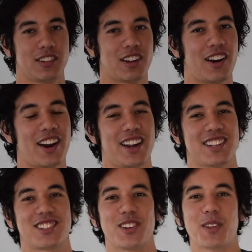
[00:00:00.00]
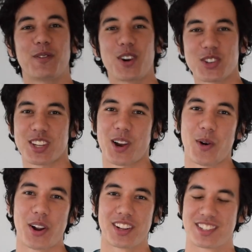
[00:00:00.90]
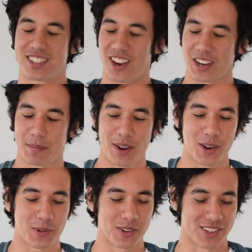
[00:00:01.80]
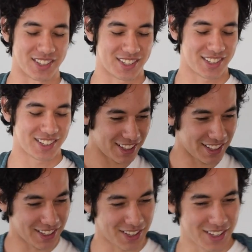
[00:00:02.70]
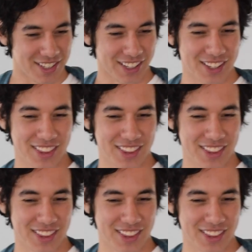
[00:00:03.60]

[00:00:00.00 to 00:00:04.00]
All right, so the first thing I wanted to talk about was it's like the